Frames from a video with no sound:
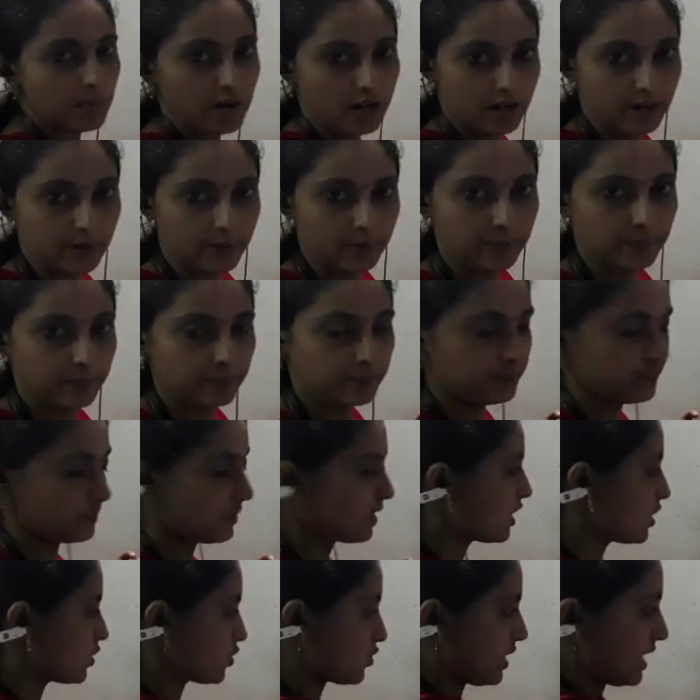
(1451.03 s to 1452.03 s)
bar.
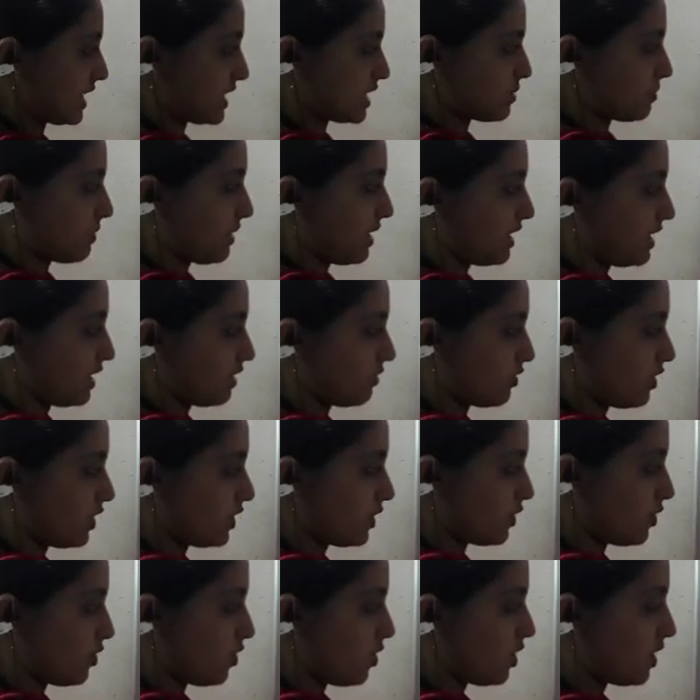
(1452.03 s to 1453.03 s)
So expanding, what
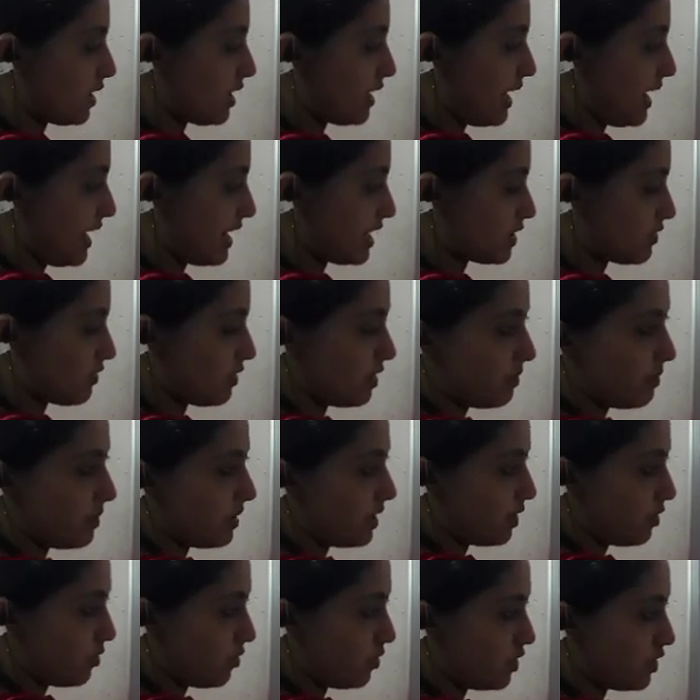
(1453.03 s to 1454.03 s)
you got? X will
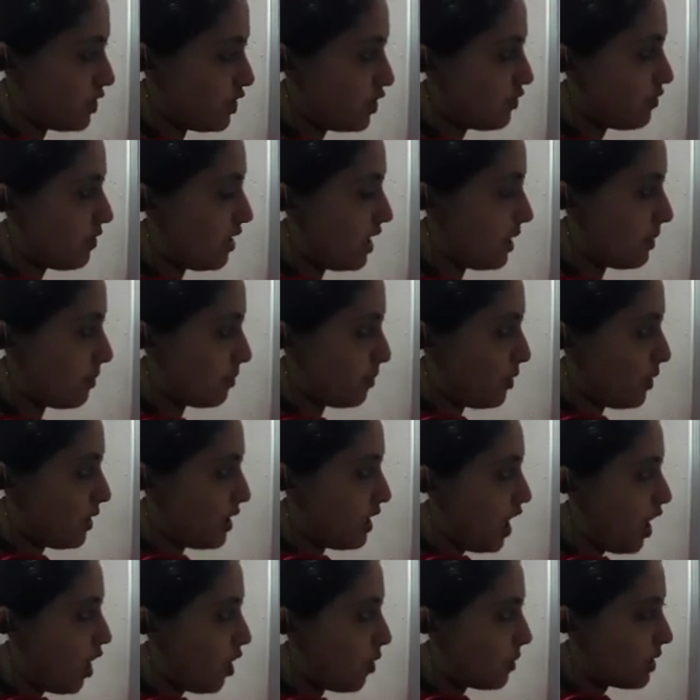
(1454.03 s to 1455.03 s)
be equal to 1.
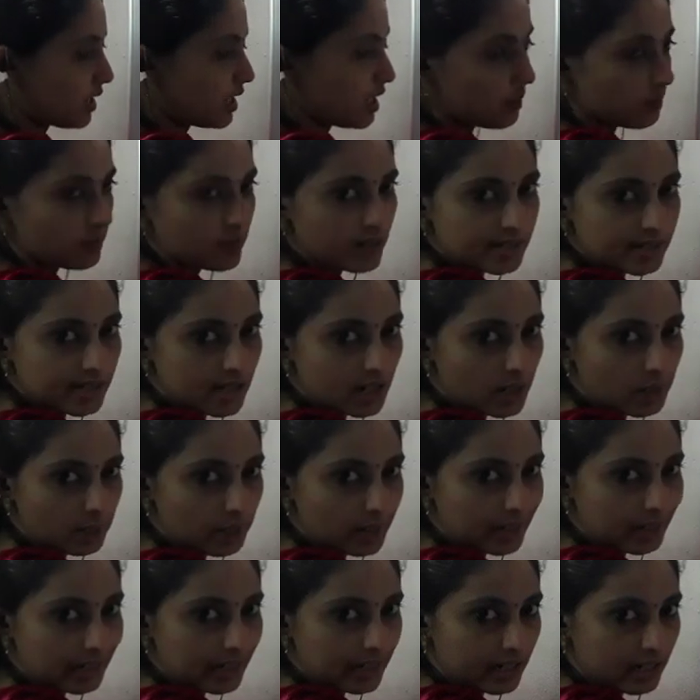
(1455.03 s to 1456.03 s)
How many numbers are
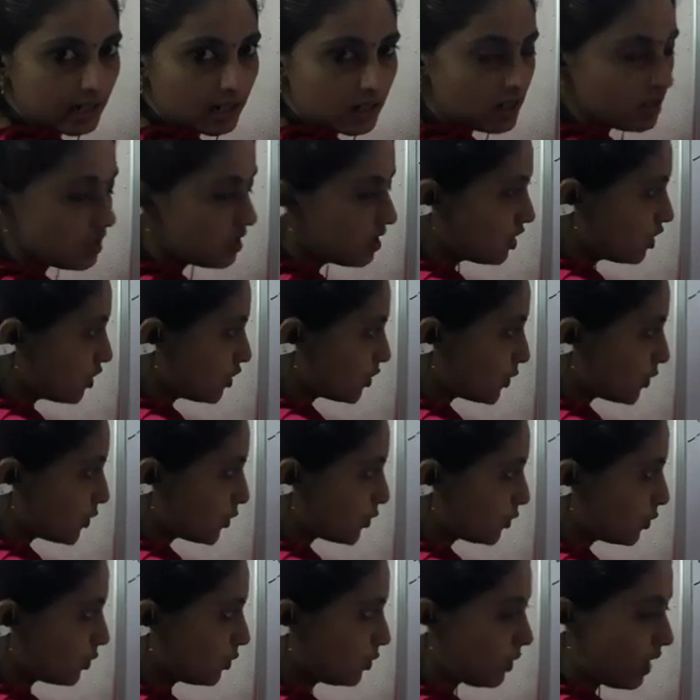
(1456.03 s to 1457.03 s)
repeating here?
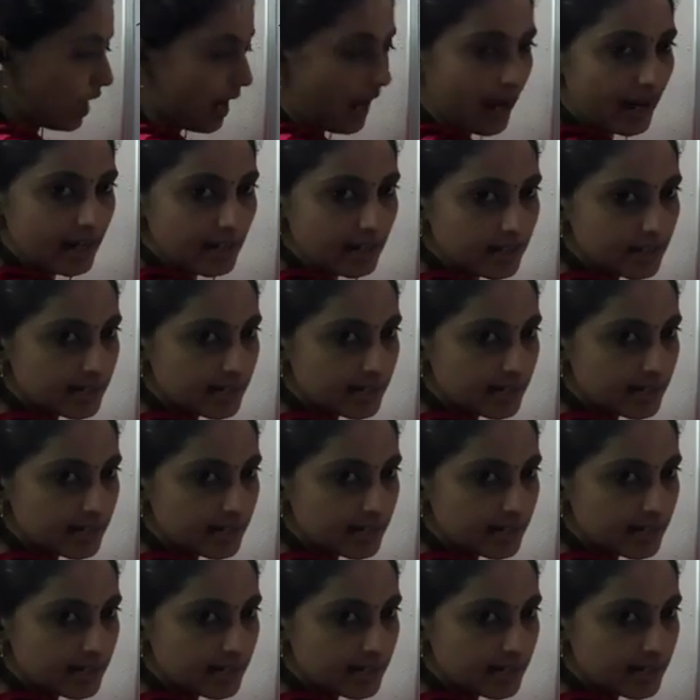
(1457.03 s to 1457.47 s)
2 and